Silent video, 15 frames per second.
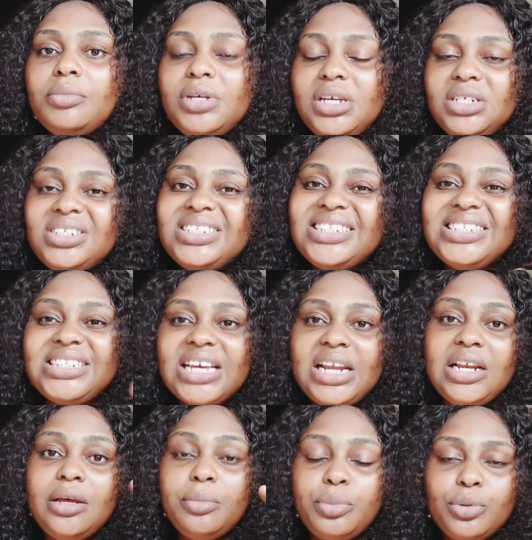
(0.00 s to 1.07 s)
is
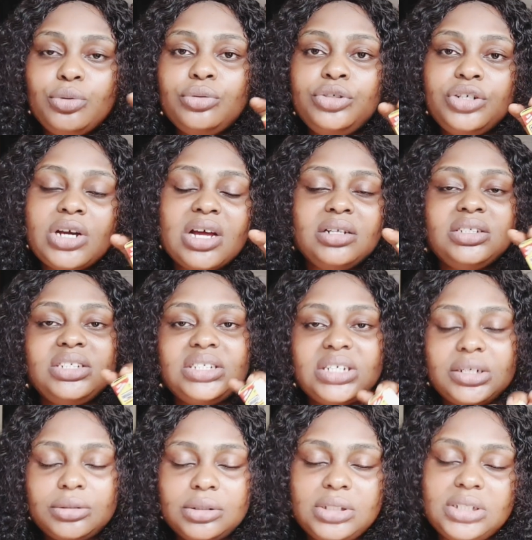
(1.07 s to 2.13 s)
sellable. You can
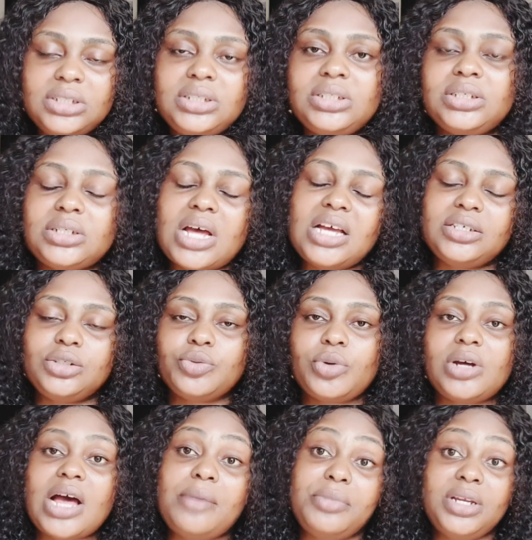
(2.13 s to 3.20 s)
sell this as
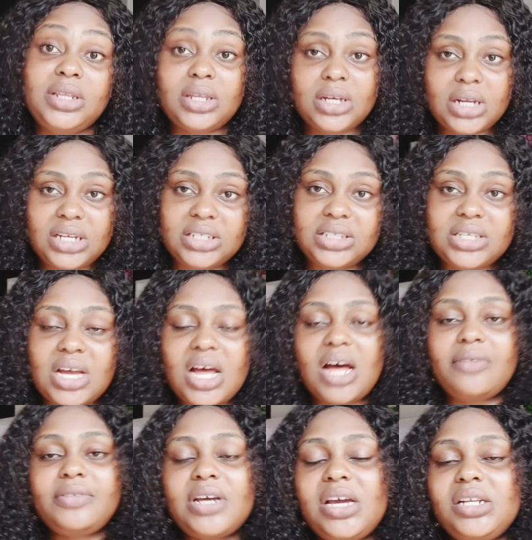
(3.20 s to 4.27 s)
well, I mean the cleanser,
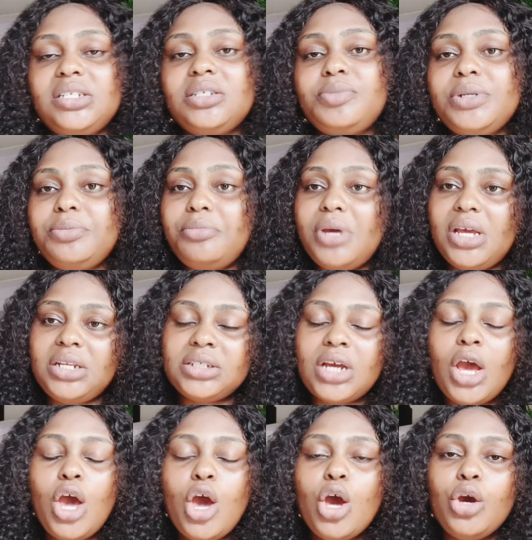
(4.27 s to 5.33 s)
after it's been made.
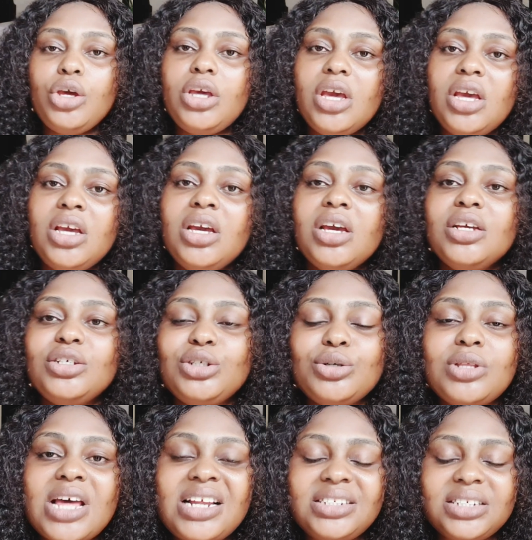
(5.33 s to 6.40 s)
Okay, so
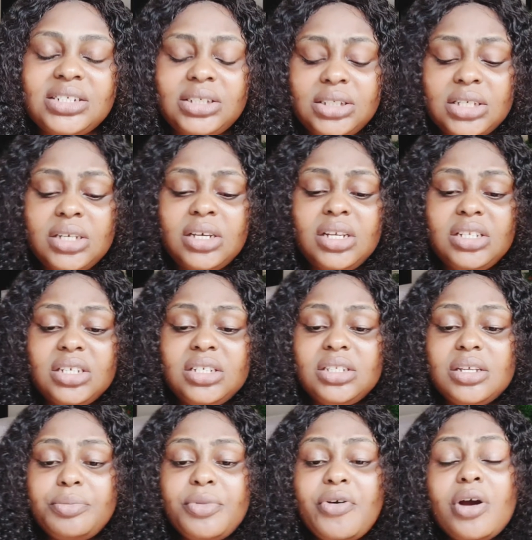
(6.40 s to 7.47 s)
that's it.
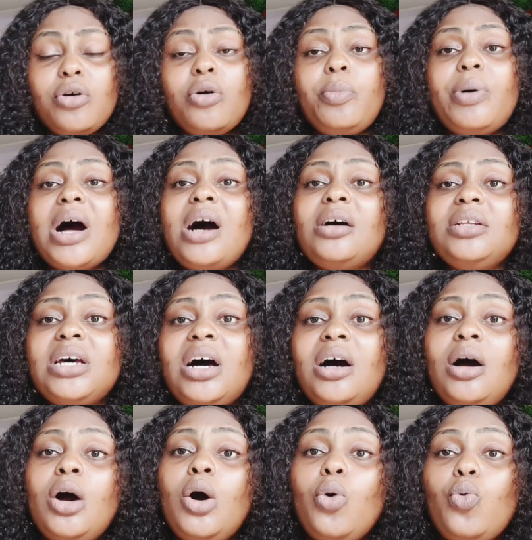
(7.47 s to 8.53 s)
The miracle
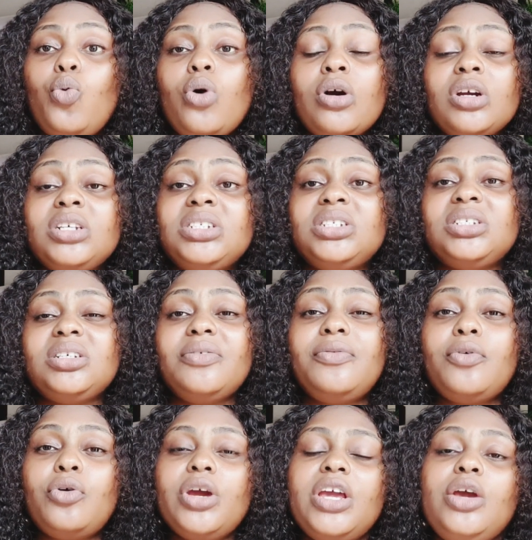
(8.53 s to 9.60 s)
powder works
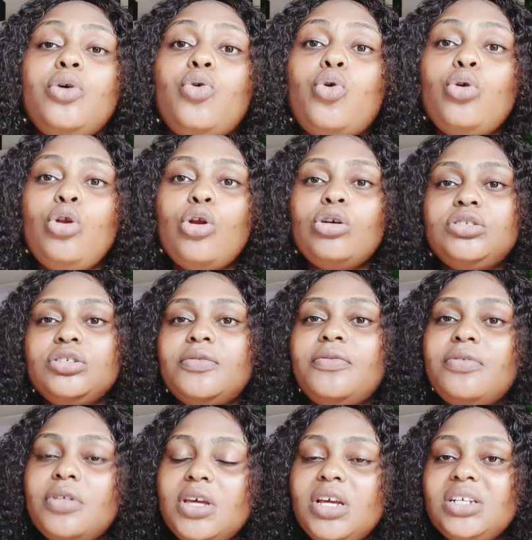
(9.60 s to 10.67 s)
for a whole lot
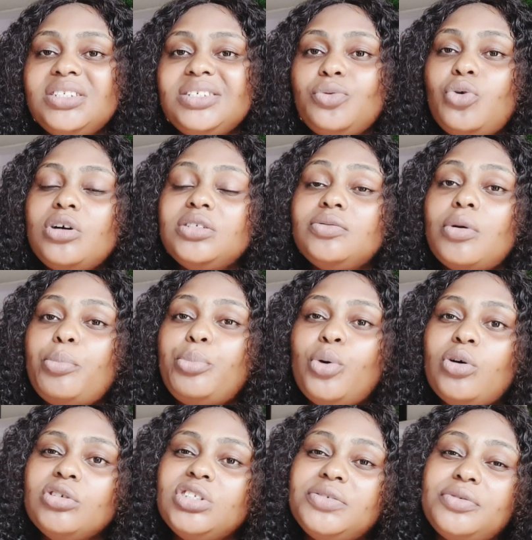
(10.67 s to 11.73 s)
of things. It works for
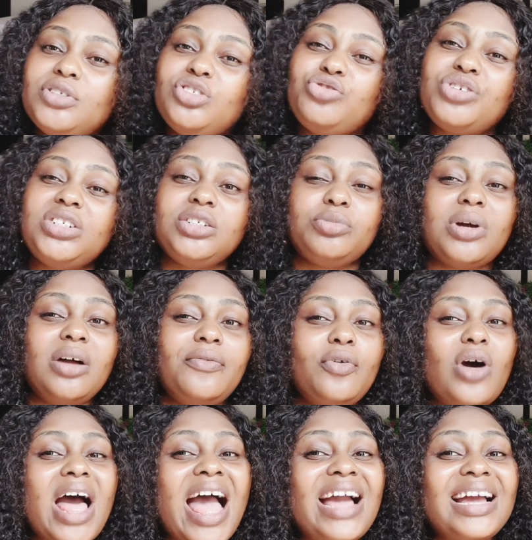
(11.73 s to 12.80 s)
burns, for stretch mark,
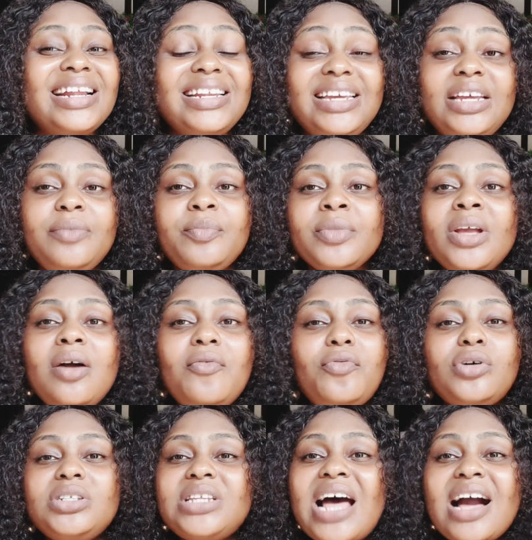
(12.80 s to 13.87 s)
for acne,
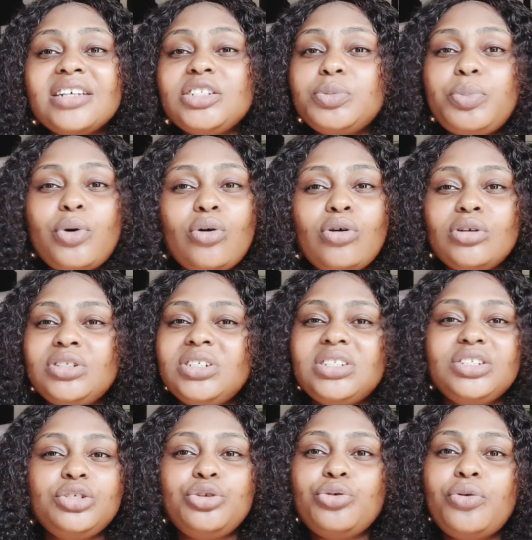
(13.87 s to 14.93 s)
for dark spots,
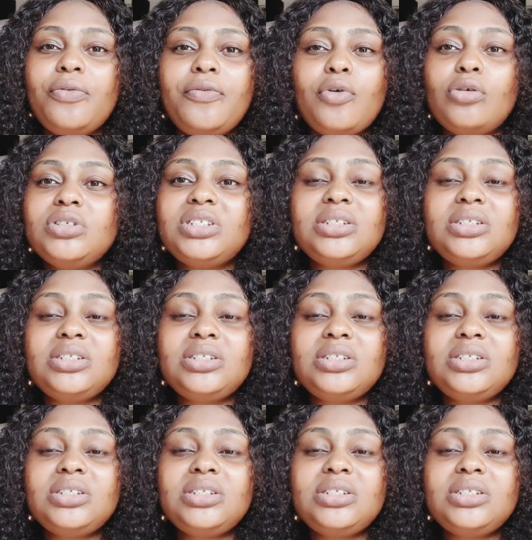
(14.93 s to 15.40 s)
you know, for